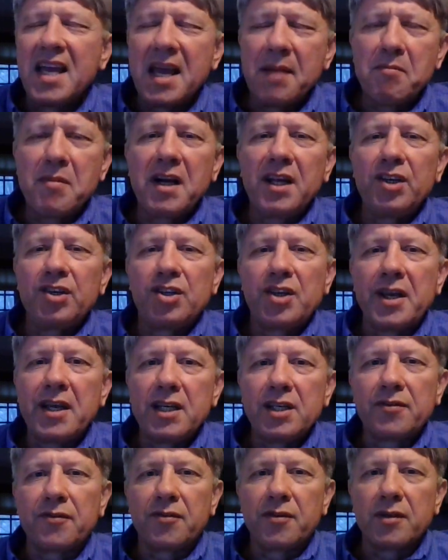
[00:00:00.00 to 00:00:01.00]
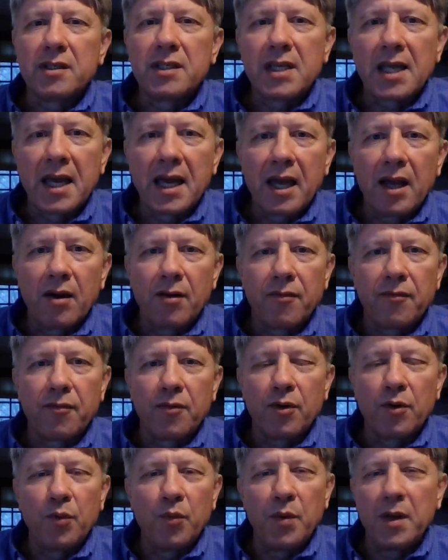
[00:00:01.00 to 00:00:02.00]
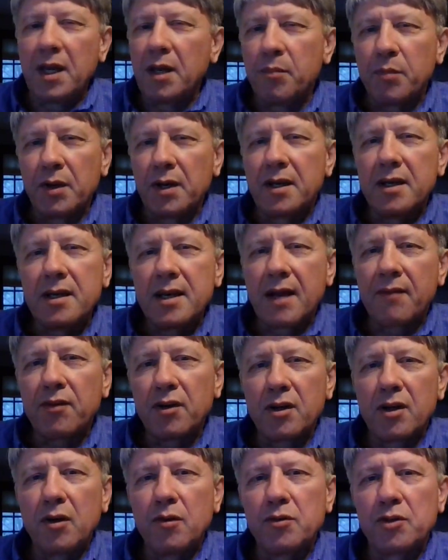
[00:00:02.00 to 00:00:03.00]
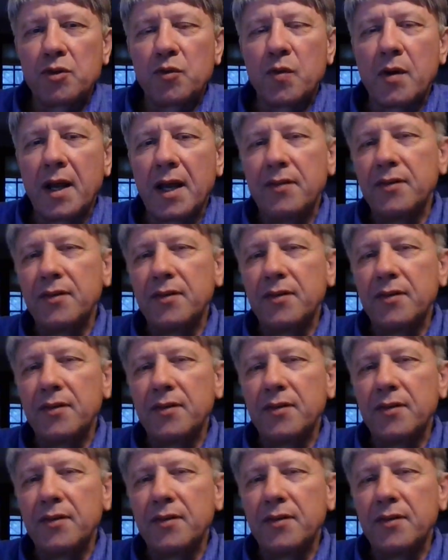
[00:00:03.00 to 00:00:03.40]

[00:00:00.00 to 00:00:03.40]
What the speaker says: It might change for a day or for a week, but it never goes away.